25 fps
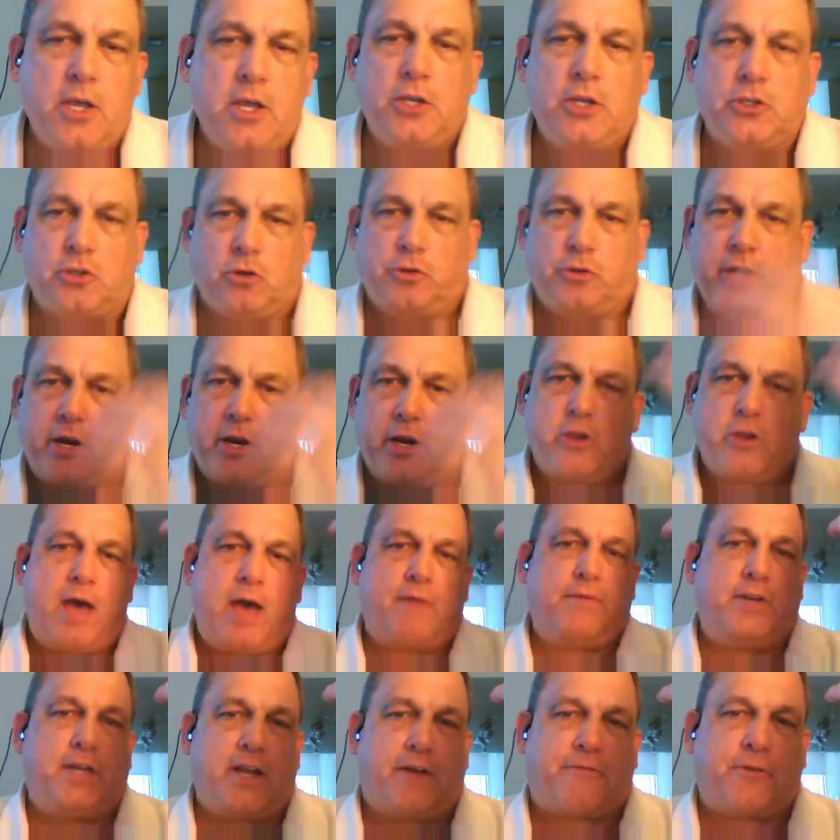So there you
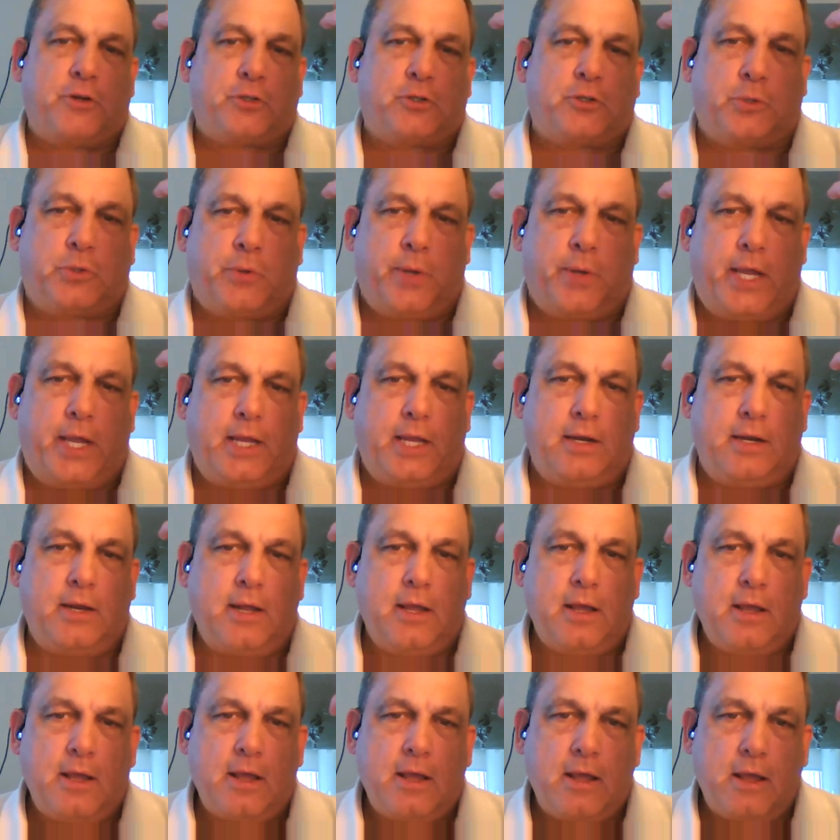have a difference between
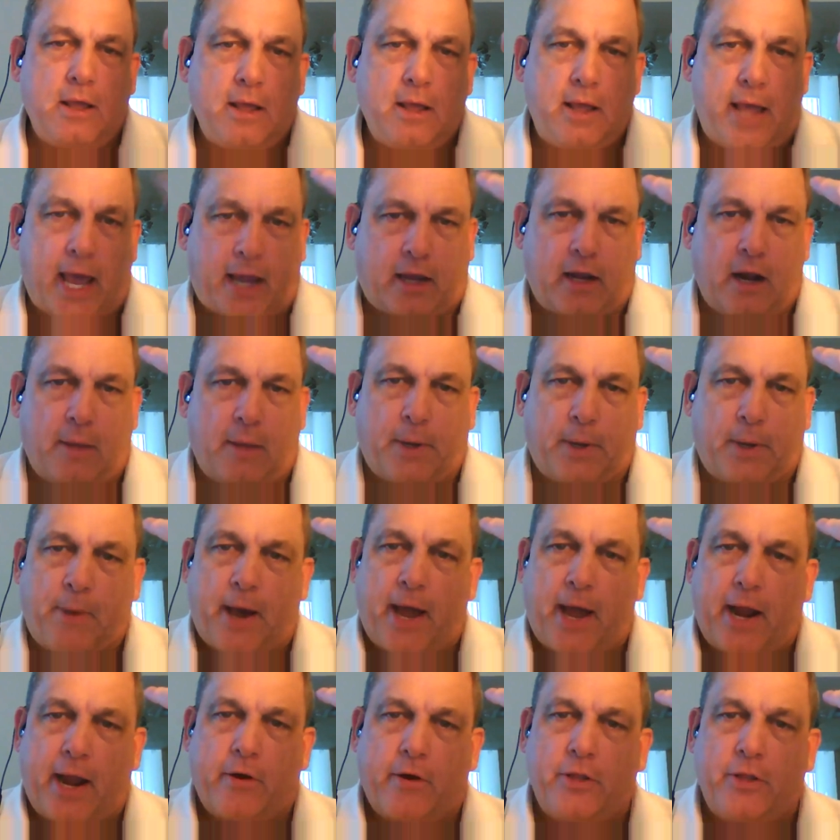economic
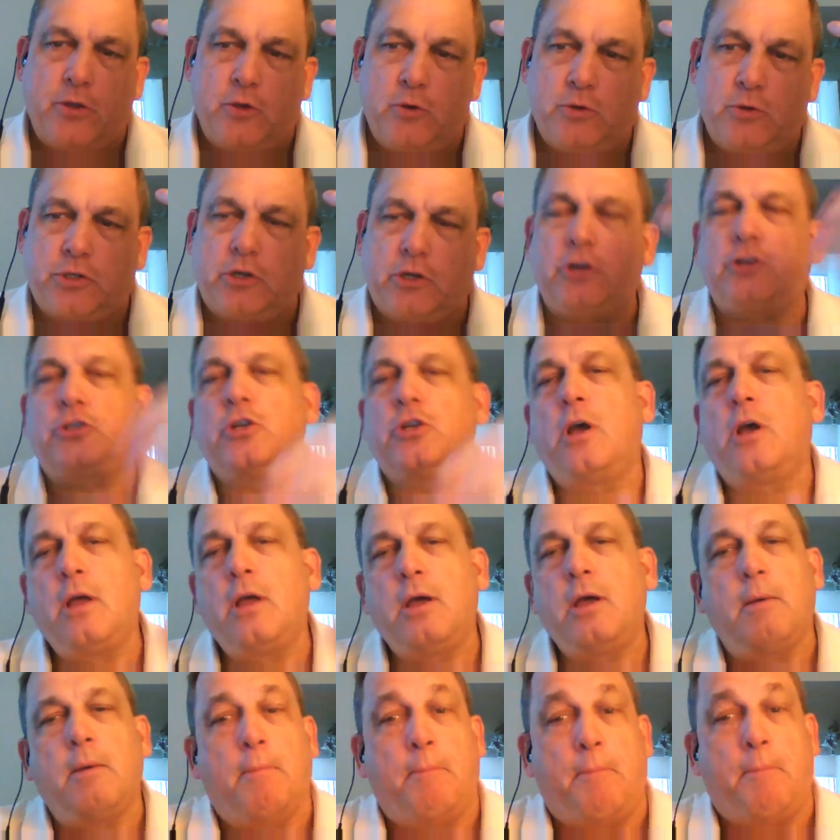buyer and users,
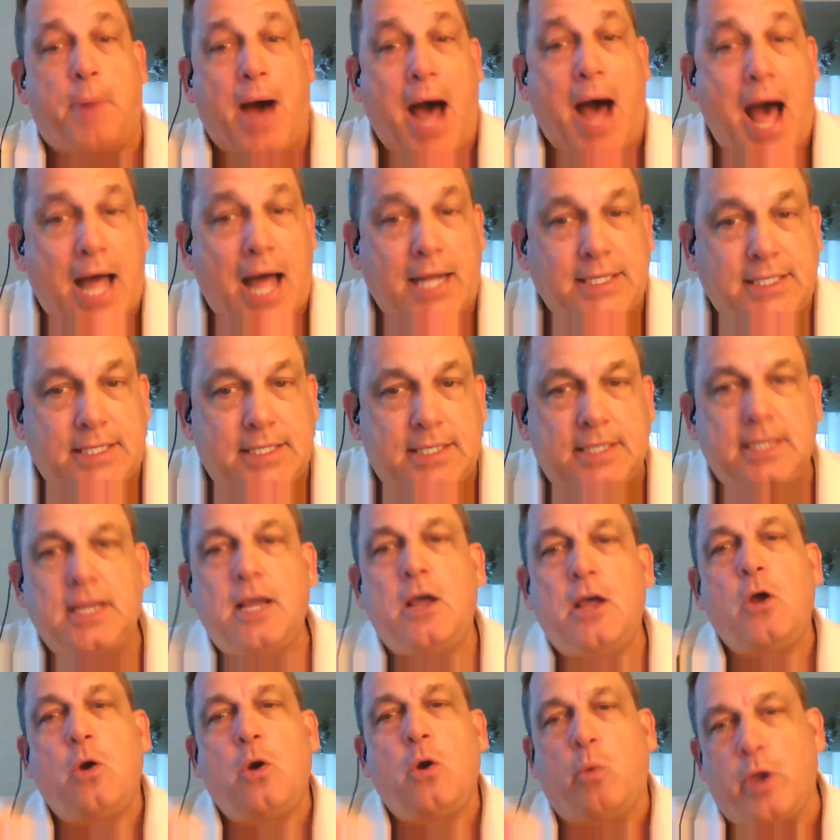but
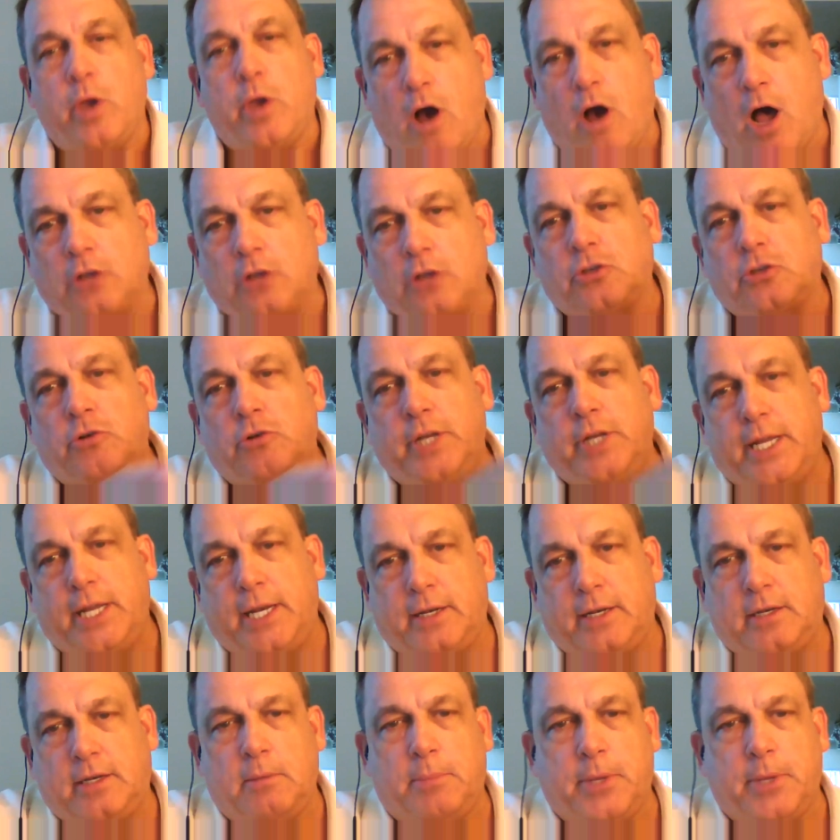we also
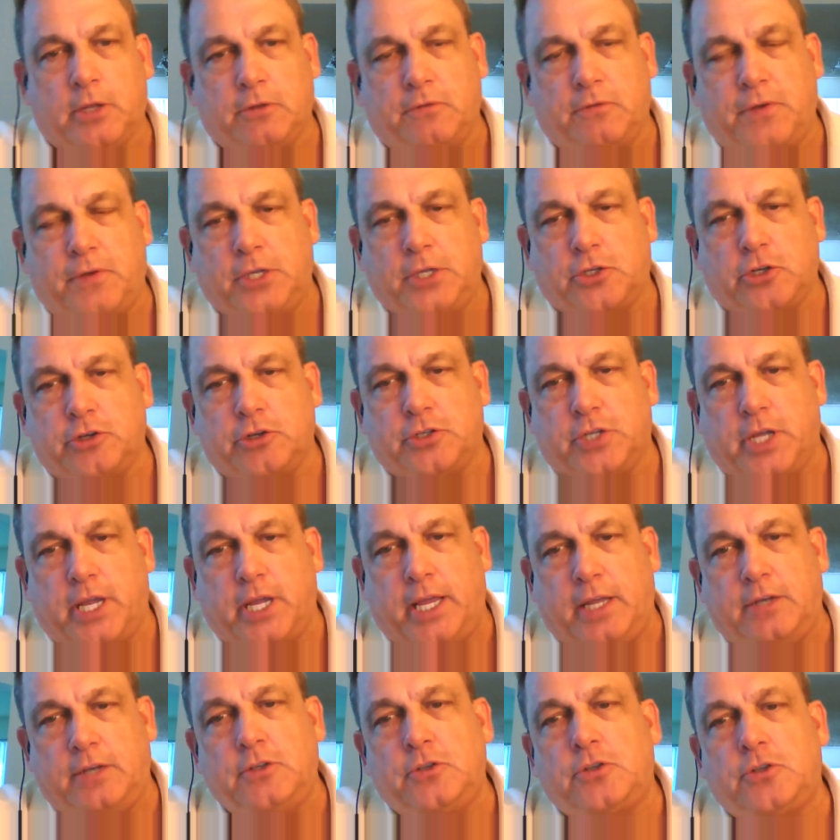needed to build features
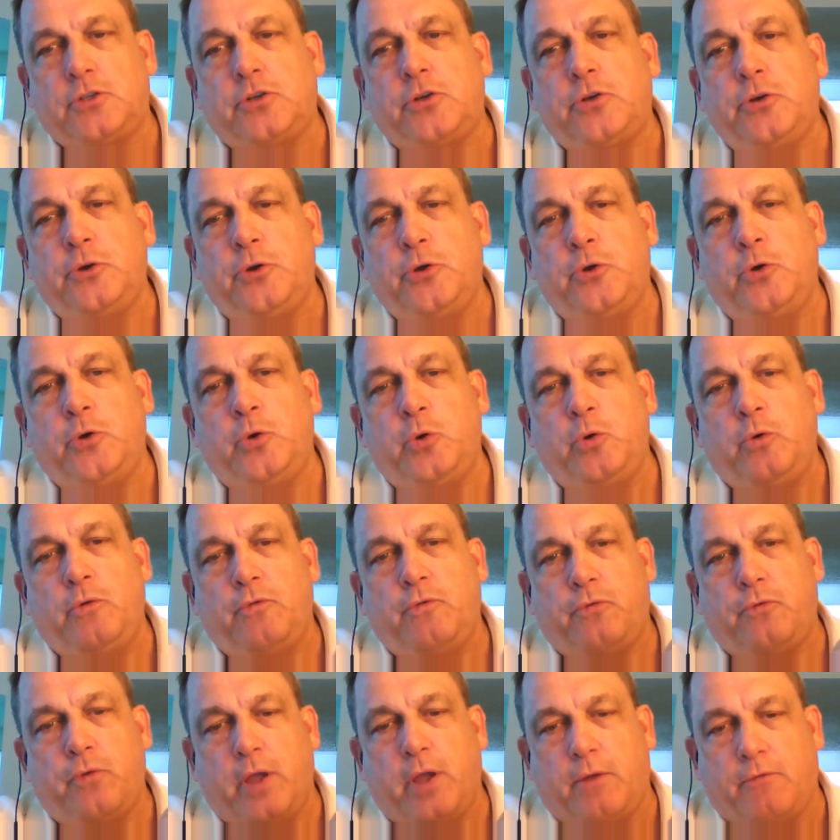into
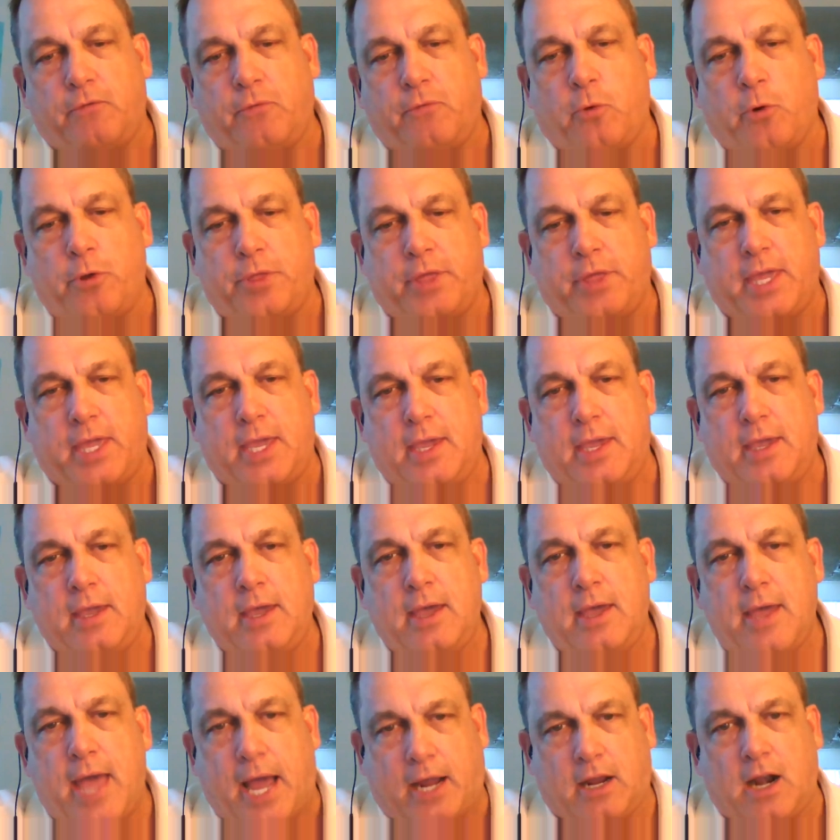and for the
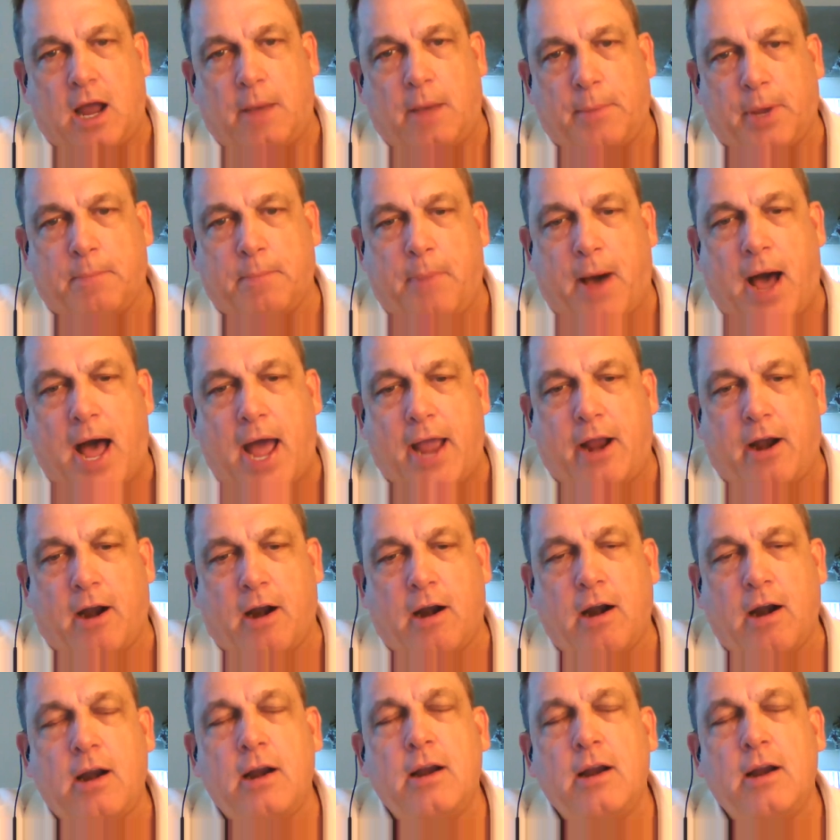economic buyer